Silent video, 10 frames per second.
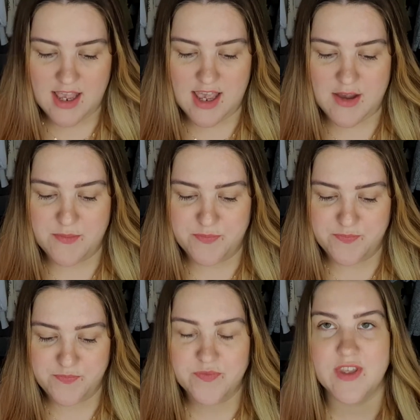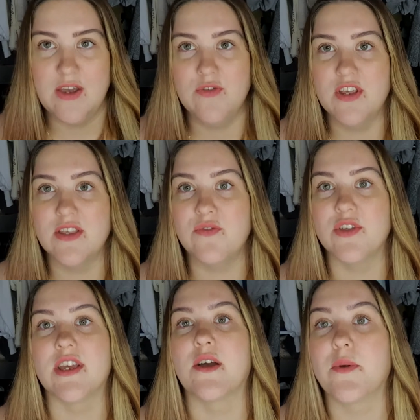Definitely
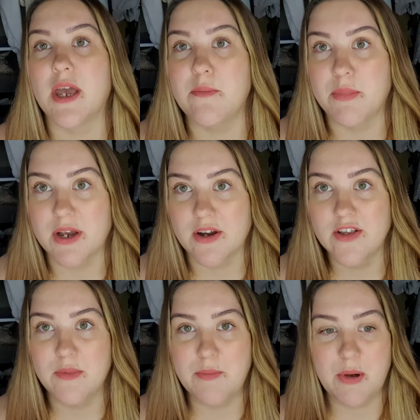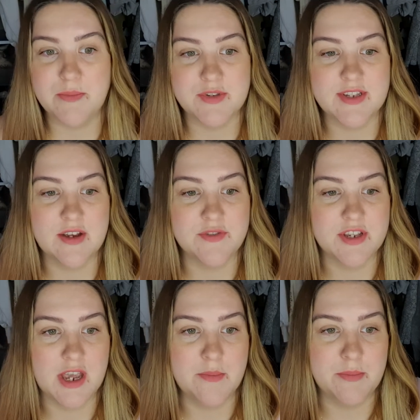feel like I'm getting bigger. My bump's definitely
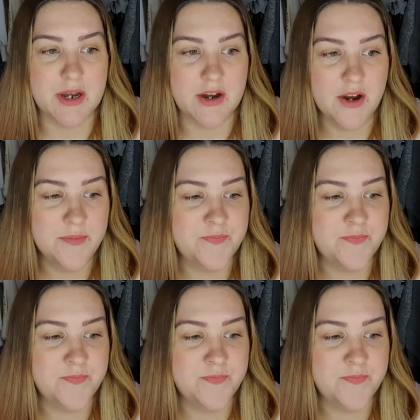getting bigger.